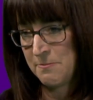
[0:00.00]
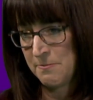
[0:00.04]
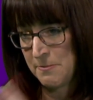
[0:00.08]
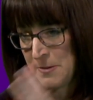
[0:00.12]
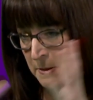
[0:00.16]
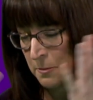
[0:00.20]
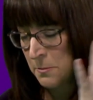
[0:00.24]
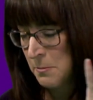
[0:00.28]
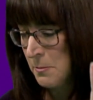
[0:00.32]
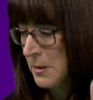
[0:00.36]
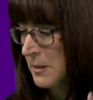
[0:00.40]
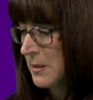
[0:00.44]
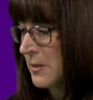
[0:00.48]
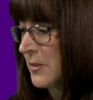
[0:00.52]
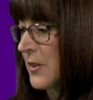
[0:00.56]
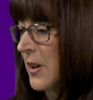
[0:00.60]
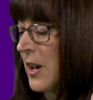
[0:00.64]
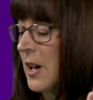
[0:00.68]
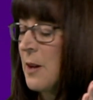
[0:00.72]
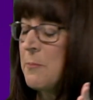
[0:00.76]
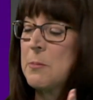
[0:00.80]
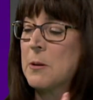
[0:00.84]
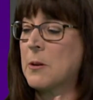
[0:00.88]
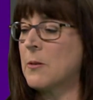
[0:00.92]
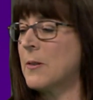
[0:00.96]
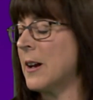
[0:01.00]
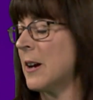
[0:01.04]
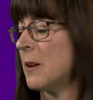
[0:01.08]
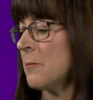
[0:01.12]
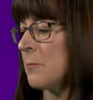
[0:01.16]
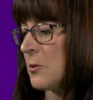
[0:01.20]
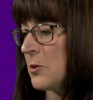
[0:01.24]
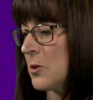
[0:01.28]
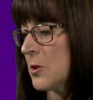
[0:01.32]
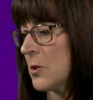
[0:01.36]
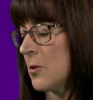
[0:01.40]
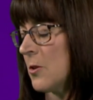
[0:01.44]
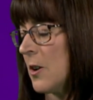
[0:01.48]
been built up around
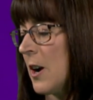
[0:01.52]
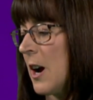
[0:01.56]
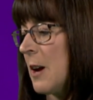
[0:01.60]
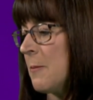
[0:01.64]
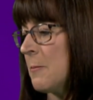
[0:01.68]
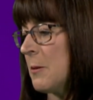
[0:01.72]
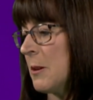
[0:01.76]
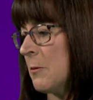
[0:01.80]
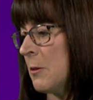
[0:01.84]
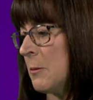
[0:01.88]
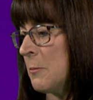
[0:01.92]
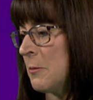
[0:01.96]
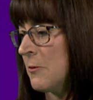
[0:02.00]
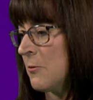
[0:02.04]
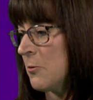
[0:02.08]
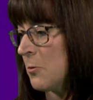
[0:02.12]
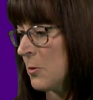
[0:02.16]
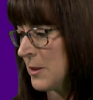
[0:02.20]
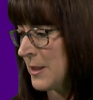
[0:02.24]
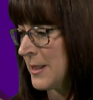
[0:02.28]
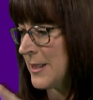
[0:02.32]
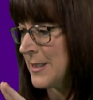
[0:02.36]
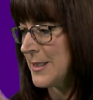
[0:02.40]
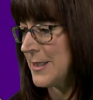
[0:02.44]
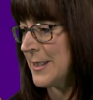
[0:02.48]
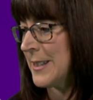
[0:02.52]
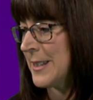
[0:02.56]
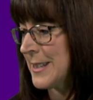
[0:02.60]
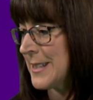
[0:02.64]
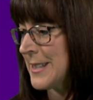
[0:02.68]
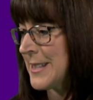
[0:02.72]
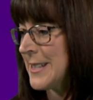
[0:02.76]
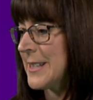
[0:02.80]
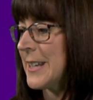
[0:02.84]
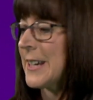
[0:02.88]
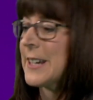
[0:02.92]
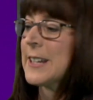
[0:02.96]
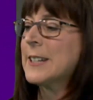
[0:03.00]
prescribing women for this
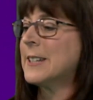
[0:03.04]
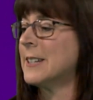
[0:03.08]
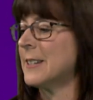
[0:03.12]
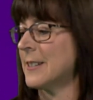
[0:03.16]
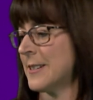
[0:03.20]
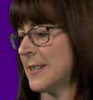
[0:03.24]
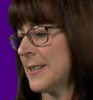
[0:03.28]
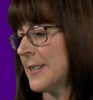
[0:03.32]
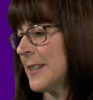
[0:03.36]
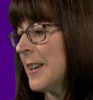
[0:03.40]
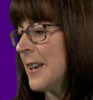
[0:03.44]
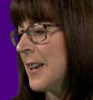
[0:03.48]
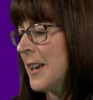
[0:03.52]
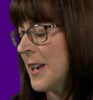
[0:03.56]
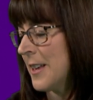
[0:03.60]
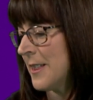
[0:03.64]
sickness